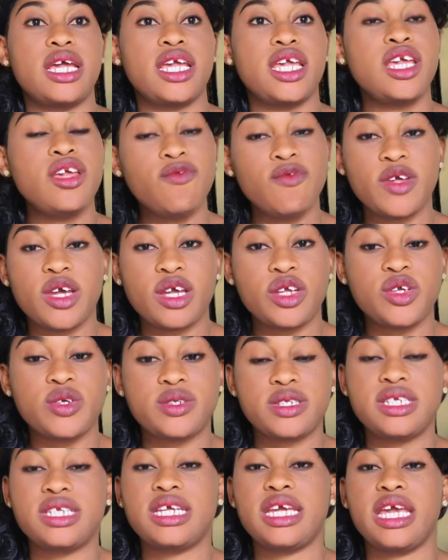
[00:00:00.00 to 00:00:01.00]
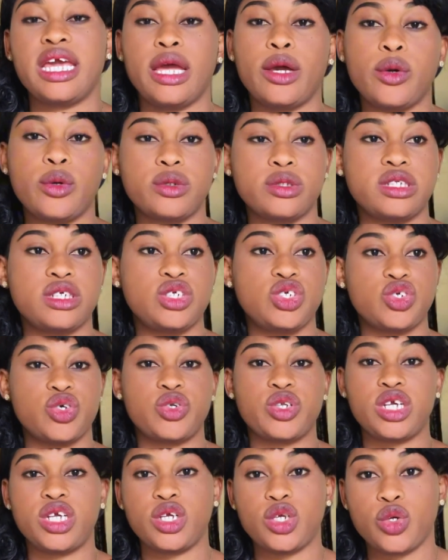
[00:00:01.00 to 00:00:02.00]
If you are using air condition
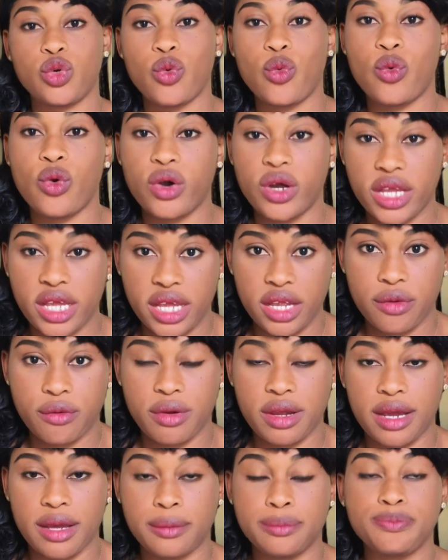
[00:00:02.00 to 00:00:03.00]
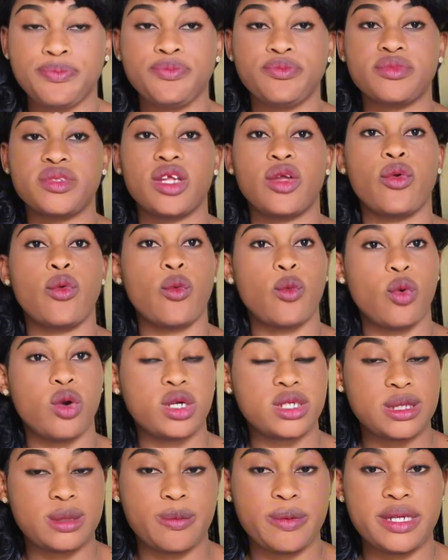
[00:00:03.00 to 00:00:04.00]
in your work area, your
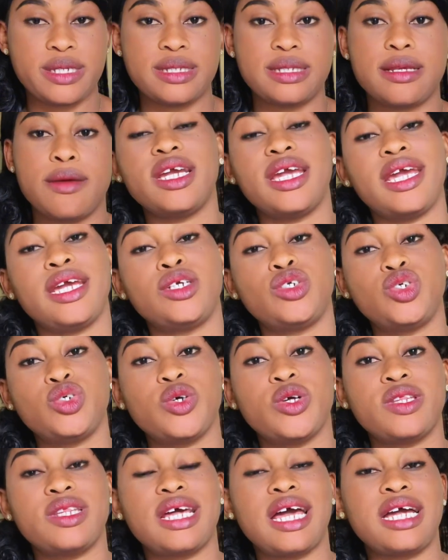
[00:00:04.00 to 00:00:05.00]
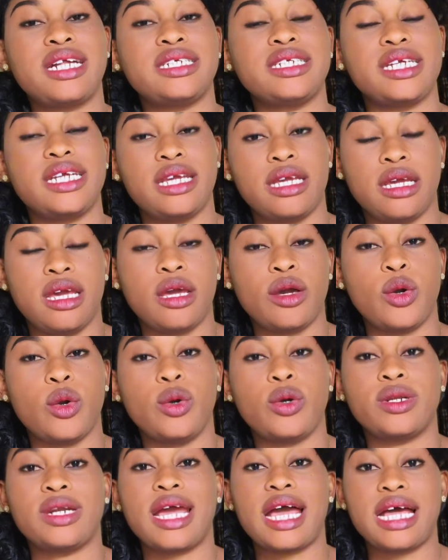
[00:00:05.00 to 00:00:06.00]
workspace, ensure that air
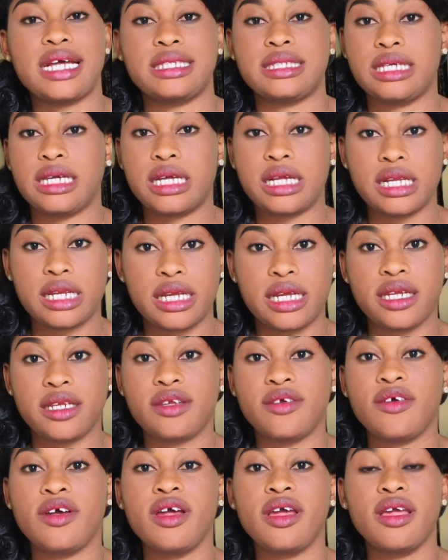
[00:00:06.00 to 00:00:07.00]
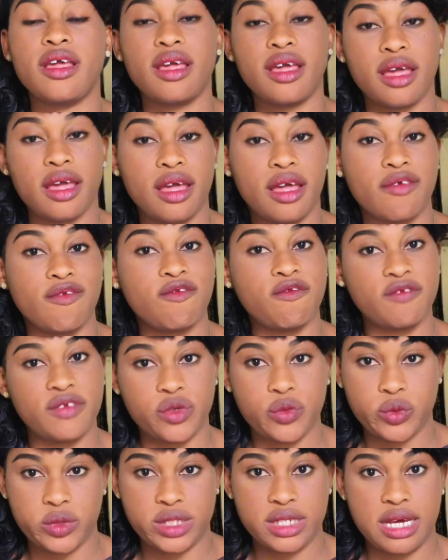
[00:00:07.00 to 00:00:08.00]
con has a clean air
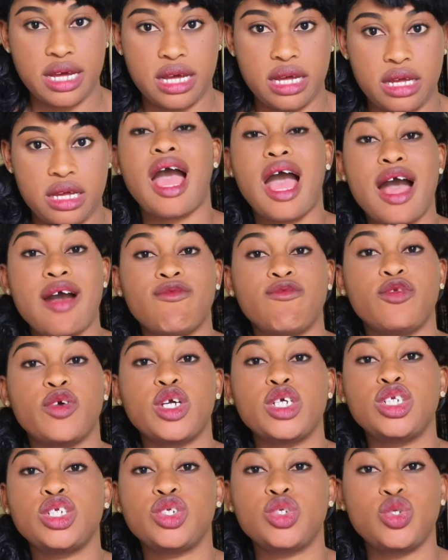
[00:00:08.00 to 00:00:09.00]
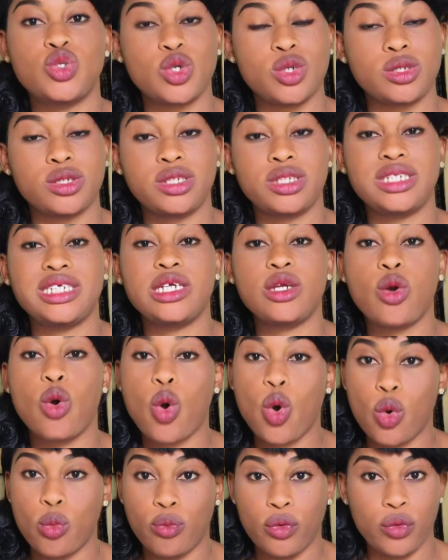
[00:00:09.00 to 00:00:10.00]
filter. Avoid dusty
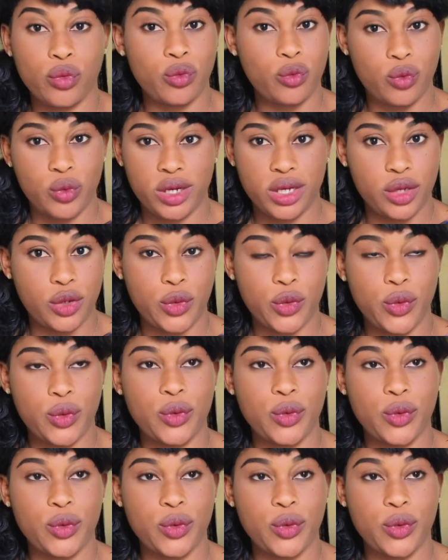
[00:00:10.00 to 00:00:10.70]
open window.